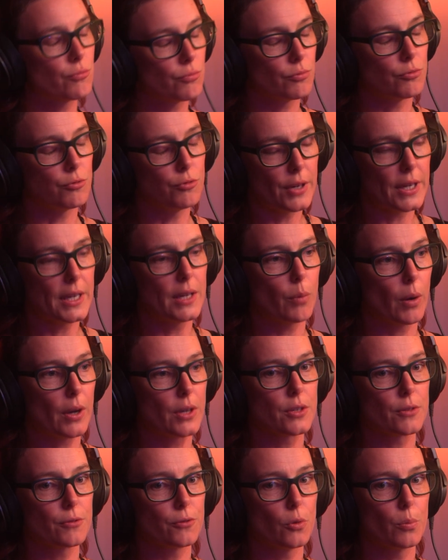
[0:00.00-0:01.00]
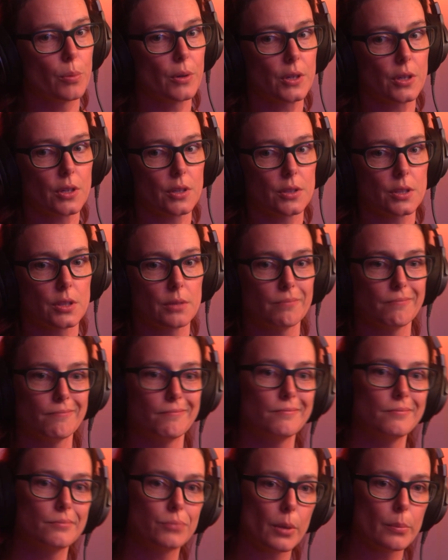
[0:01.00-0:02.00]
really wonderful because
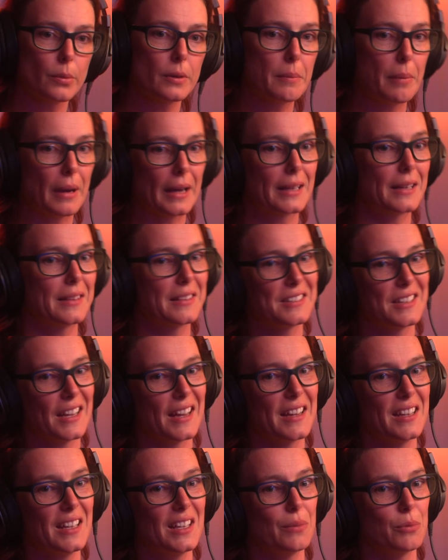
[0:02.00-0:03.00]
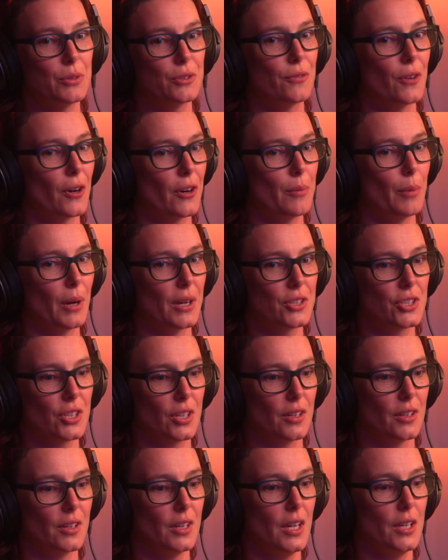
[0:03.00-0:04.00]
probably back in the day, it was very much
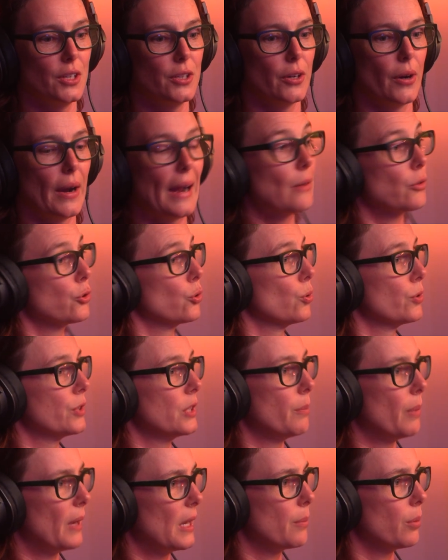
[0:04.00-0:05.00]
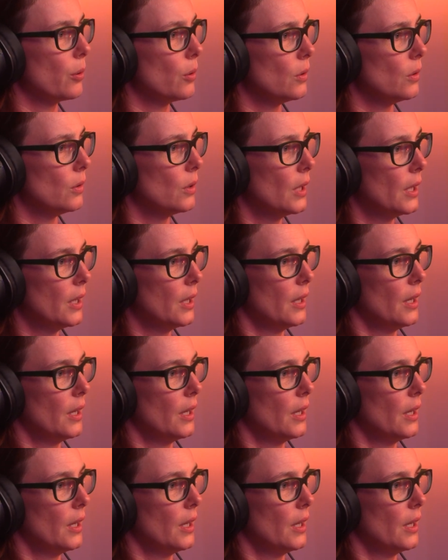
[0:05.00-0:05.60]
outdoorsy people.